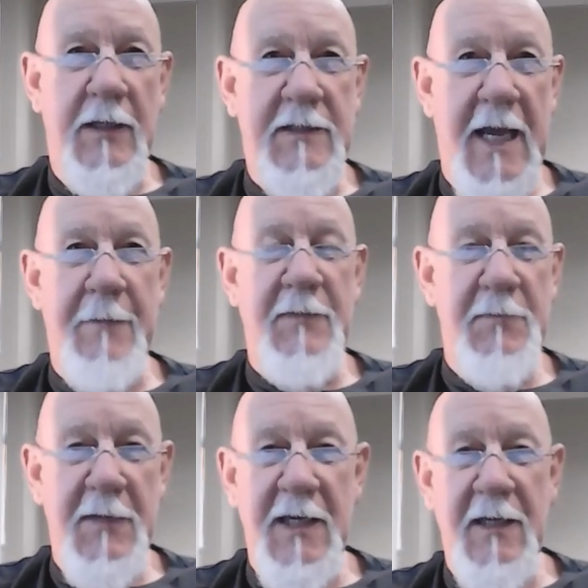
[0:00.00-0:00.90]
It's happened to
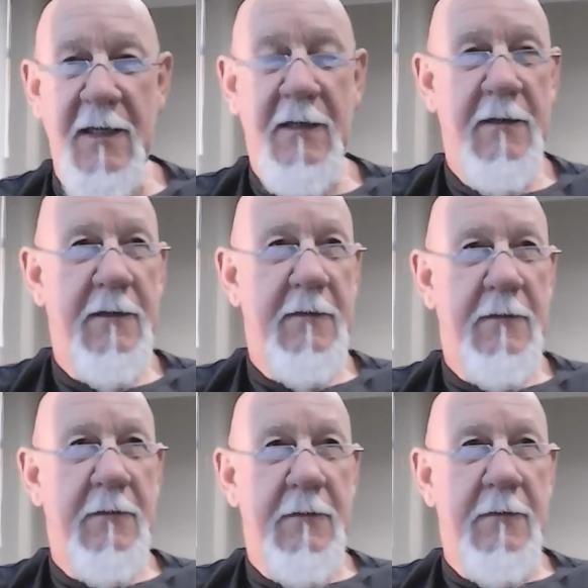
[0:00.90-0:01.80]
me,
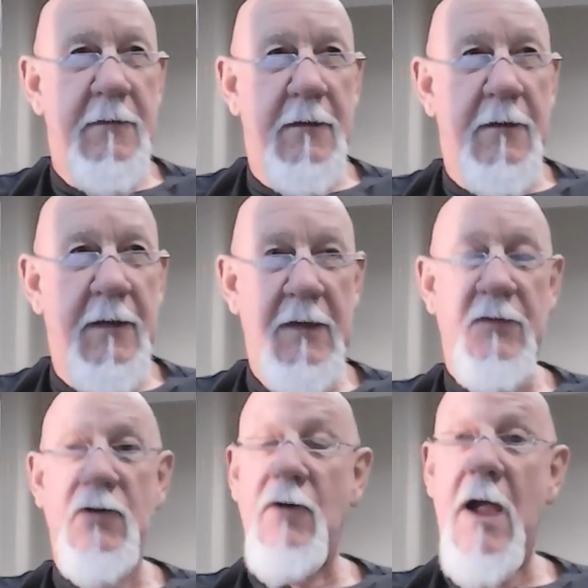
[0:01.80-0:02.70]

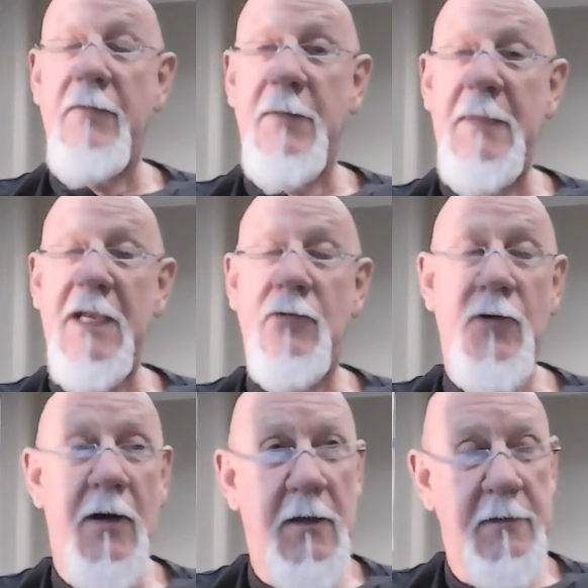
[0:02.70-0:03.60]
even driving a big
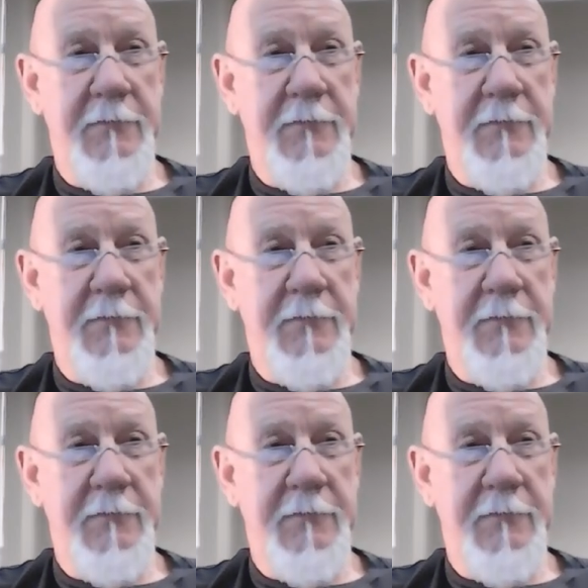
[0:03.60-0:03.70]
truck.